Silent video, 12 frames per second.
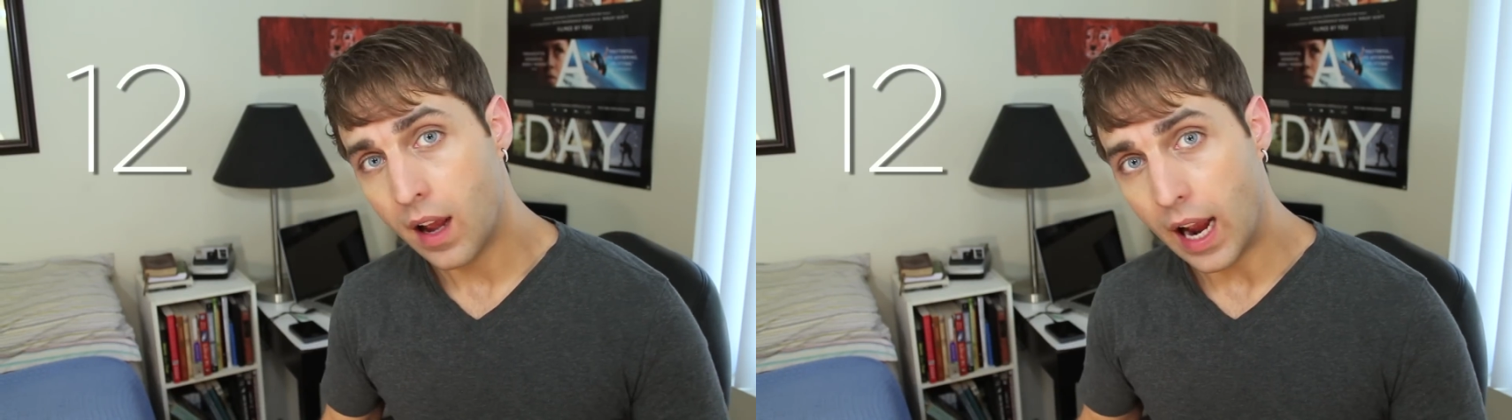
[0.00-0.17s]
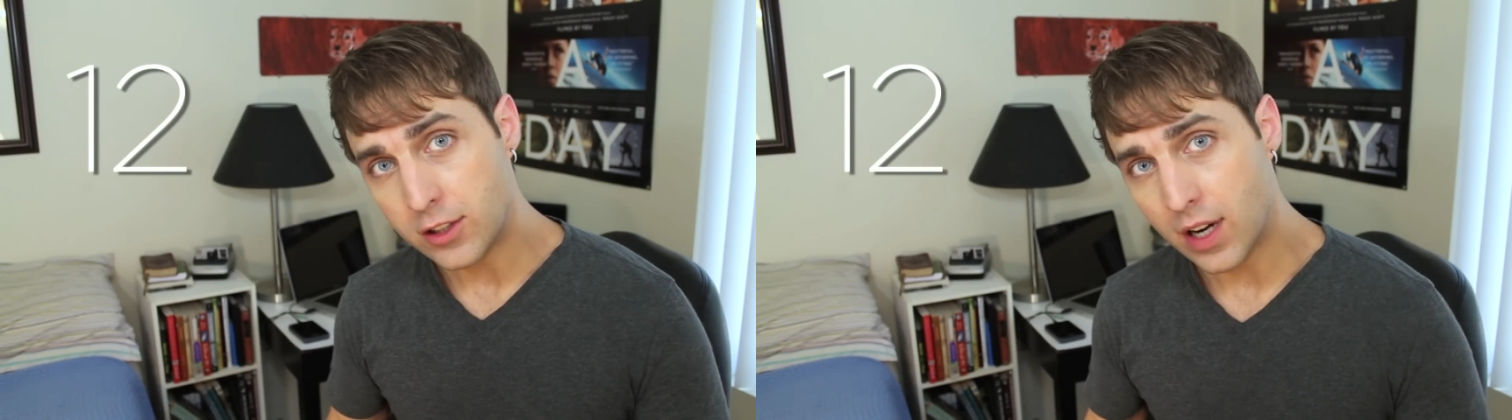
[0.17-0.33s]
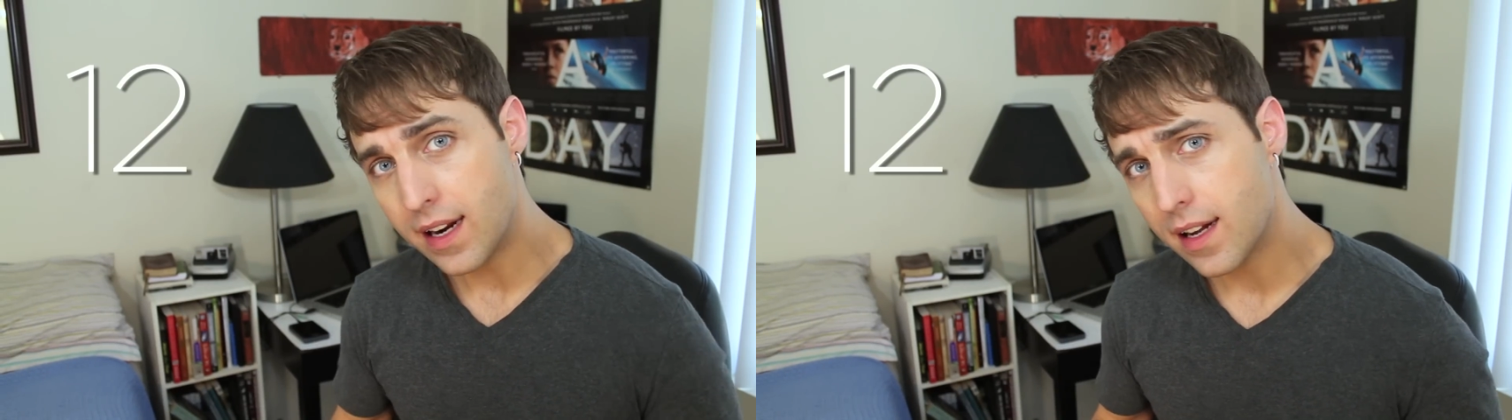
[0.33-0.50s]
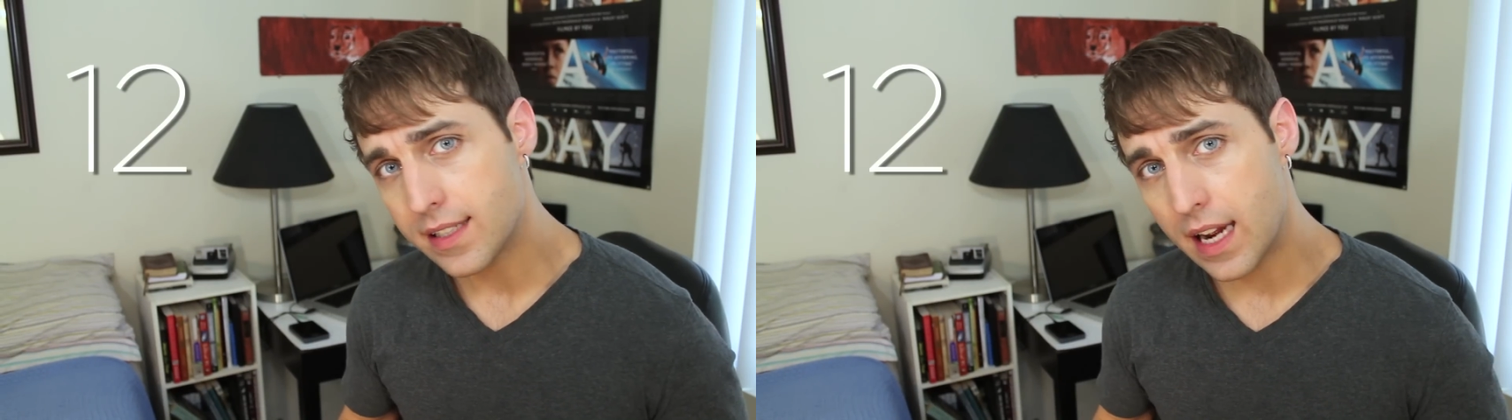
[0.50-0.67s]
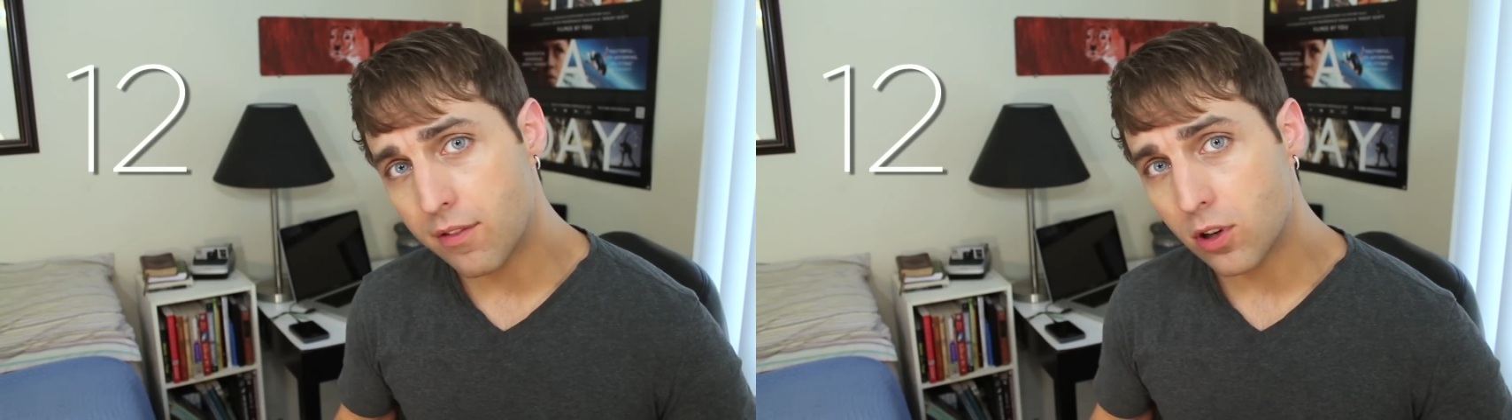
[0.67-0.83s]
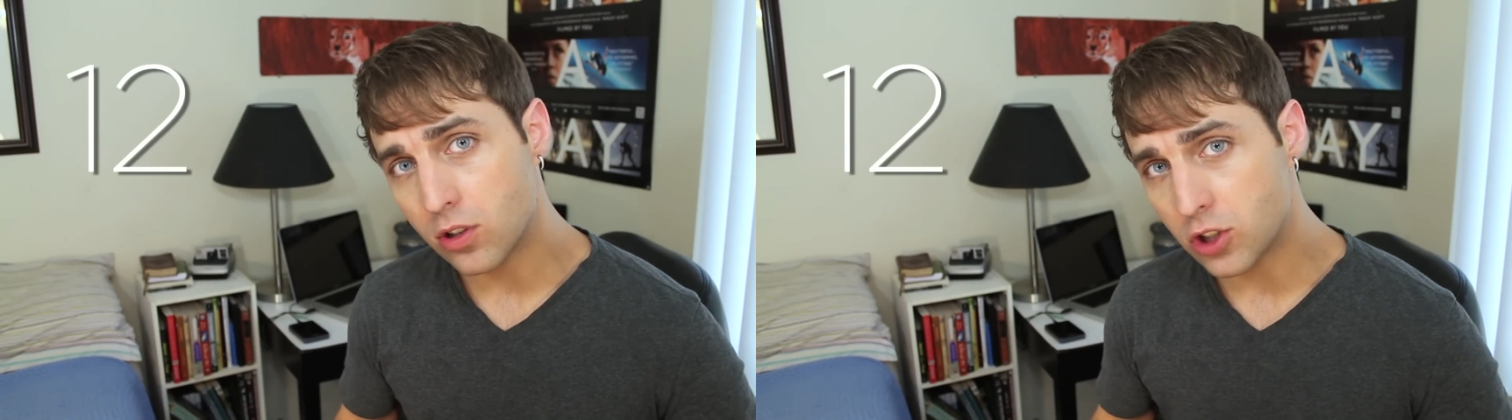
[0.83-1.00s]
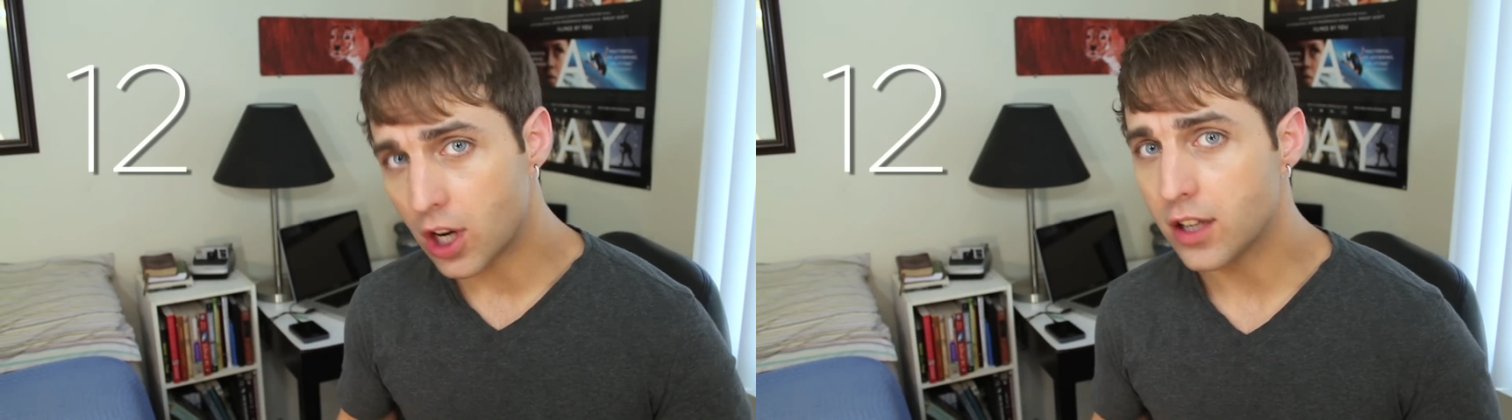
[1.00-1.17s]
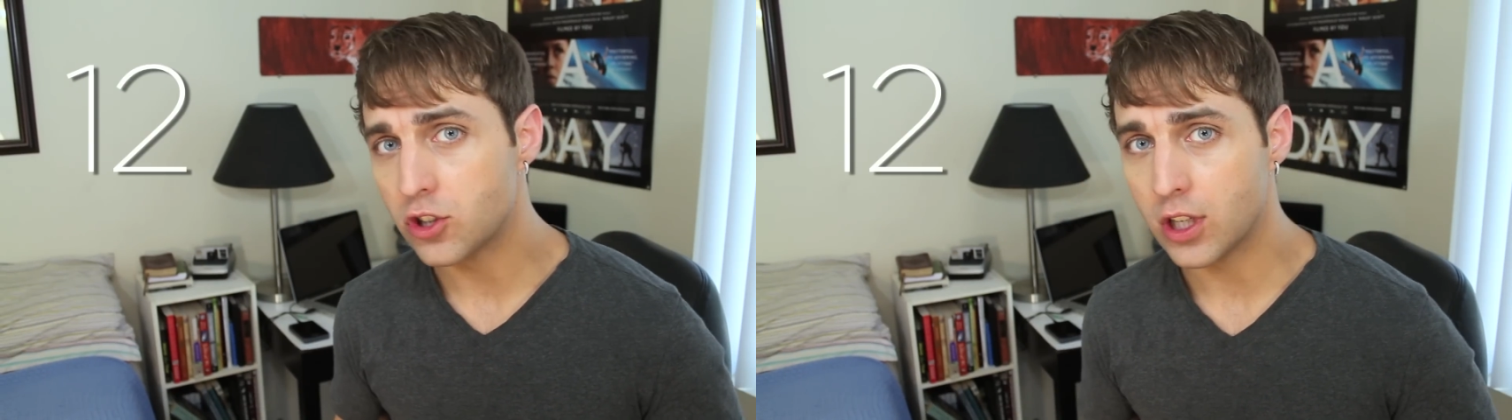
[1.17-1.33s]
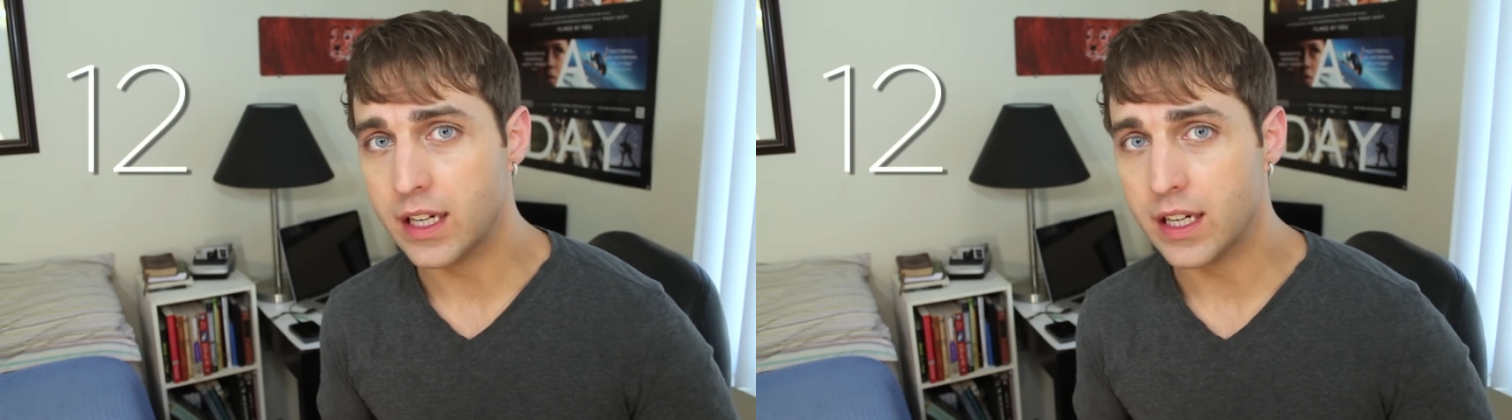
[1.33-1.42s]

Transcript: I try not to ever judge